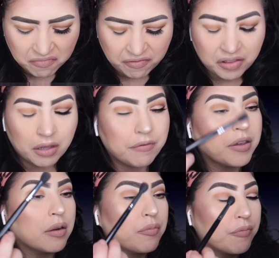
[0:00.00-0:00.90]

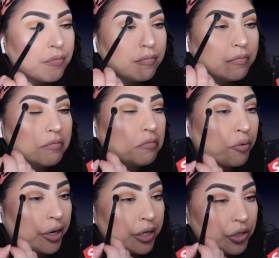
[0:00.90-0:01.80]
fluffier
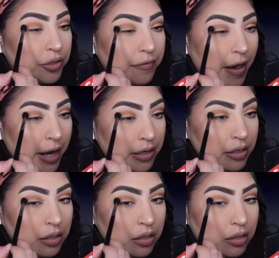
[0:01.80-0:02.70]
brush,
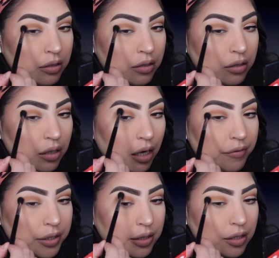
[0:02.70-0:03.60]
fatter.
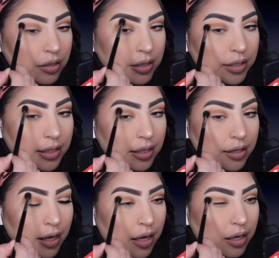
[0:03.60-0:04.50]
Obviously, you can see
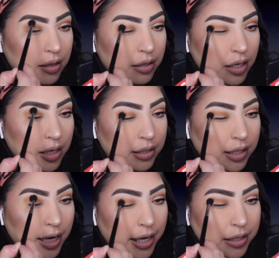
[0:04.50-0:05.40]
that it's
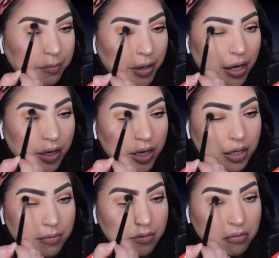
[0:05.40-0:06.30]
kind of
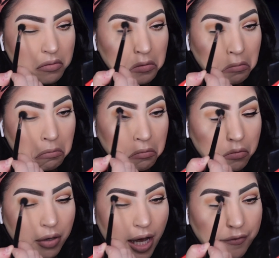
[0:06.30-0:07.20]
blocking
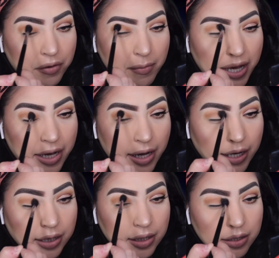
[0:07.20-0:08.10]
half of my
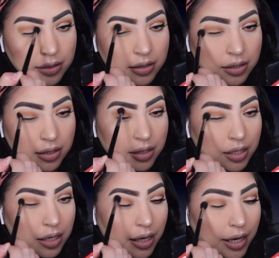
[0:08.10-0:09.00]
eyelid,
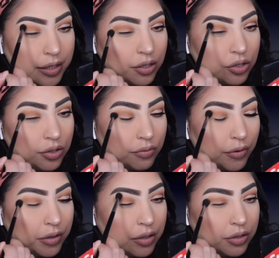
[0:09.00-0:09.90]
and you just
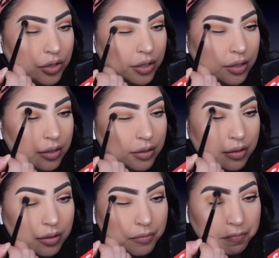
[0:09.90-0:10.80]
want to just
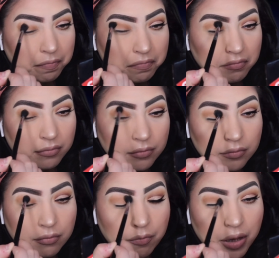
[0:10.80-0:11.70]

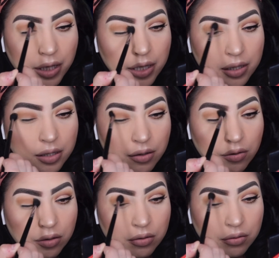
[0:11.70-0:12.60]
blend the
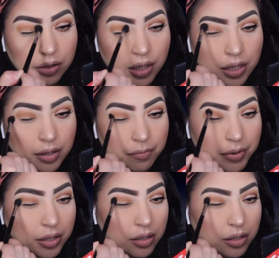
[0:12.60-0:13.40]
whole thing up.